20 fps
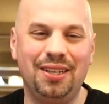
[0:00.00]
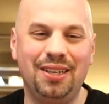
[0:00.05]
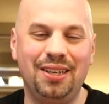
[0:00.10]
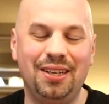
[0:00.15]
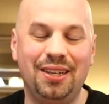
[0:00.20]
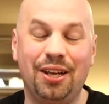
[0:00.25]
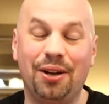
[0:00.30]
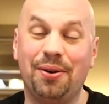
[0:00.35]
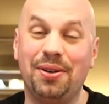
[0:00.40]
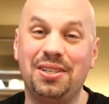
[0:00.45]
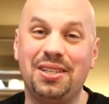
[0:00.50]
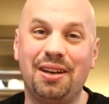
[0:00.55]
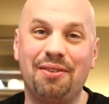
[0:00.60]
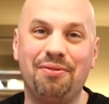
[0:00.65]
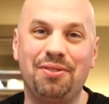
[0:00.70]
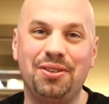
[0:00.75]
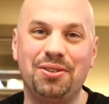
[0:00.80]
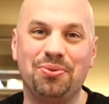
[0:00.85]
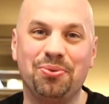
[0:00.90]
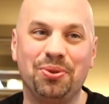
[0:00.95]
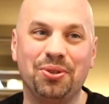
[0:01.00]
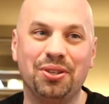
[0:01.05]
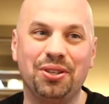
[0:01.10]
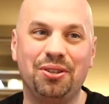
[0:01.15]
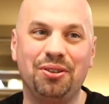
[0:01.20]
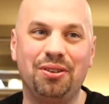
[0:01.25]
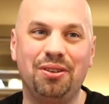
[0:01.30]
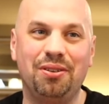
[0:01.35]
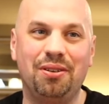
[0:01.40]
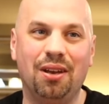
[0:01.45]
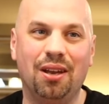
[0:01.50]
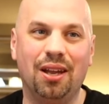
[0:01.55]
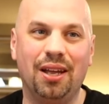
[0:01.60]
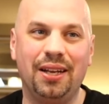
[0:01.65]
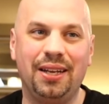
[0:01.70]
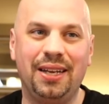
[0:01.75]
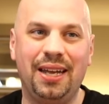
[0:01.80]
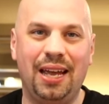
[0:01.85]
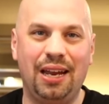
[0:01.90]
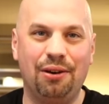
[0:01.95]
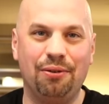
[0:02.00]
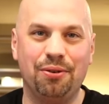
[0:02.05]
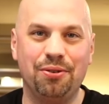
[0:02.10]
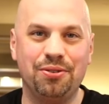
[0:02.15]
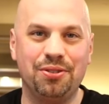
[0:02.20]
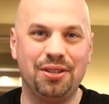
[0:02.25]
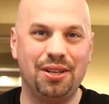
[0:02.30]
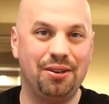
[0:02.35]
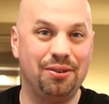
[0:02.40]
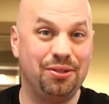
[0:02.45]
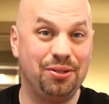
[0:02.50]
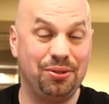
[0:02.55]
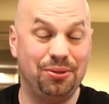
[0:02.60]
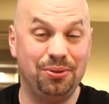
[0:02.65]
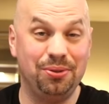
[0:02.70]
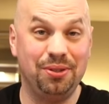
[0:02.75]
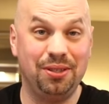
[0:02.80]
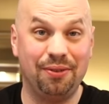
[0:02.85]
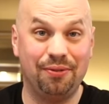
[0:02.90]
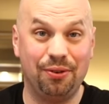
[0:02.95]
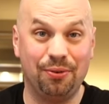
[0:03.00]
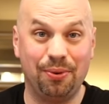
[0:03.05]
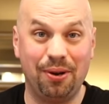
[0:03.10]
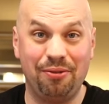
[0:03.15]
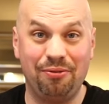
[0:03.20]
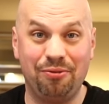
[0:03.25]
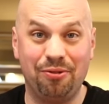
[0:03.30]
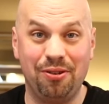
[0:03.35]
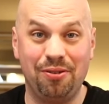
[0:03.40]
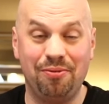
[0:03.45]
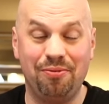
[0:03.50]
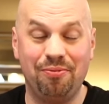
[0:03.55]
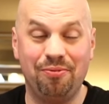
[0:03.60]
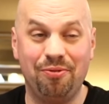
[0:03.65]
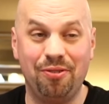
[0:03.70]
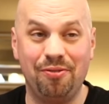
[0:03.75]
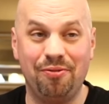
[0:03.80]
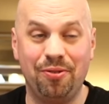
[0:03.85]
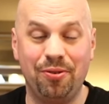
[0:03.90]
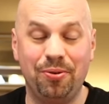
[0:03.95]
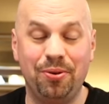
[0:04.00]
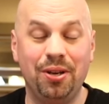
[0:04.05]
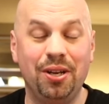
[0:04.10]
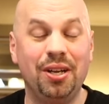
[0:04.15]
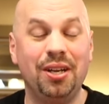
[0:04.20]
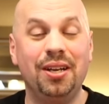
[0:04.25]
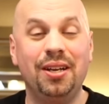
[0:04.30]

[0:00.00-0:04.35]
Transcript: They always have these really good like caterers there too, giving away free food.